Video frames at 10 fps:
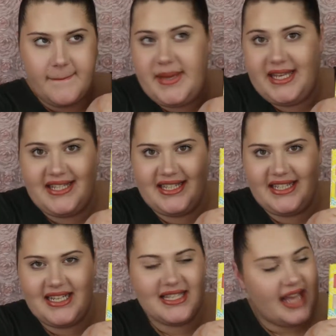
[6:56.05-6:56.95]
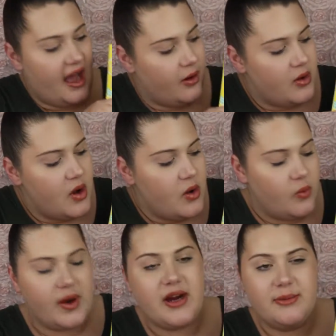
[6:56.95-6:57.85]
basic it is, how
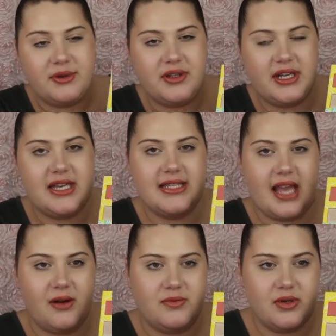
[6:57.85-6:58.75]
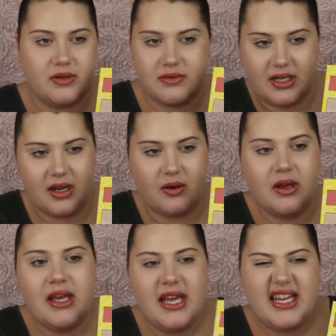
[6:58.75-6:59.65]
wearable it is, how, you
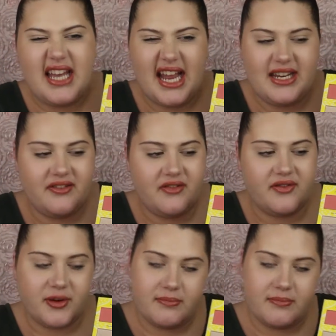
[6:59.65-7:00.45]
know, kind of for